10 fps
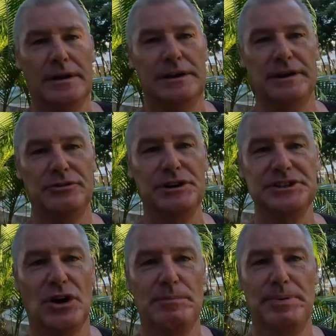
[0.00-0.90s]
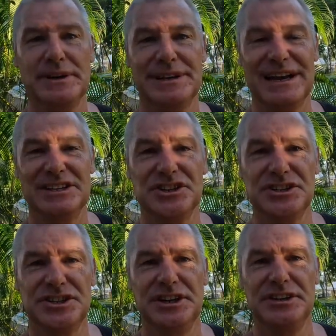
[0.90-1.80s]
Now, the reason I picked
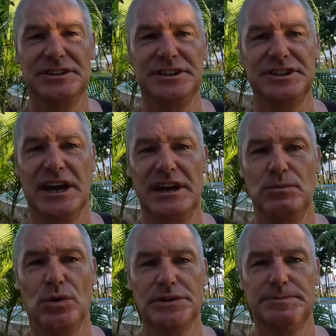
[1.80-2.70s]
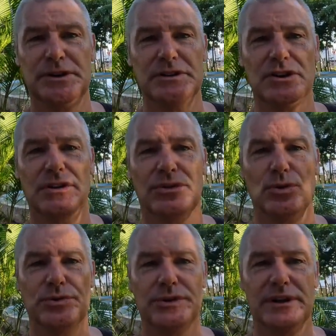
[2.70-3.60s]
Argentina in this game was because I
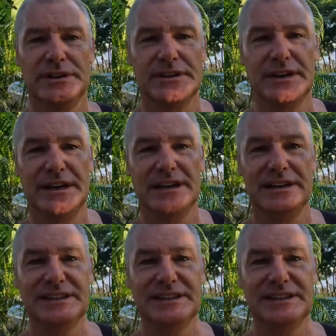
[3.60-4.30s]
thought that